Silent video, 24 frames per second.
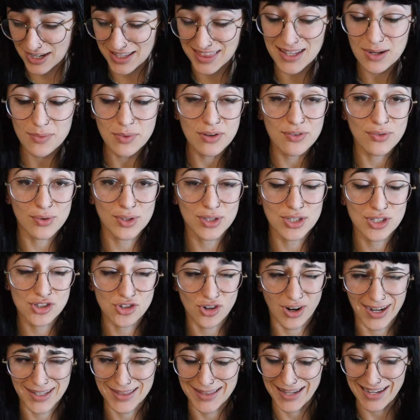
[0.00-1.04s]
I think we've only
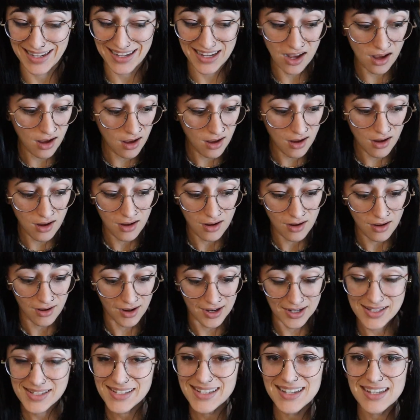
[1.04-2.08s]
tried like
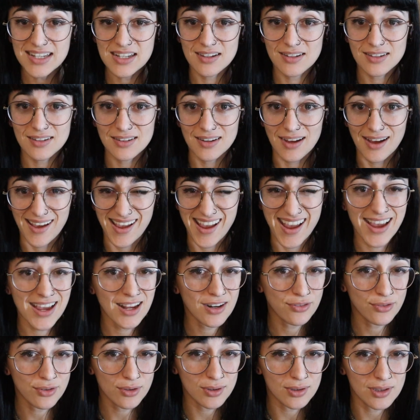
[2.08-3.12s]
honestly a
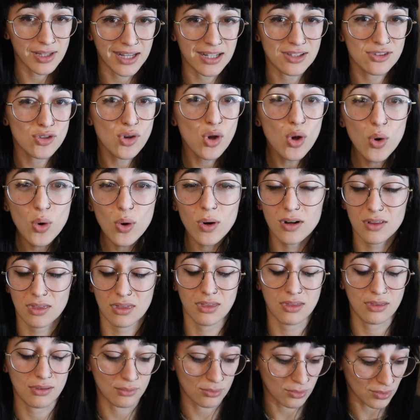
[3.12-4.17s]
handful, like two or
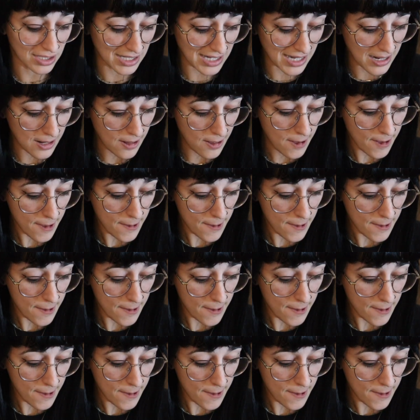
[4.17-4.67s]
three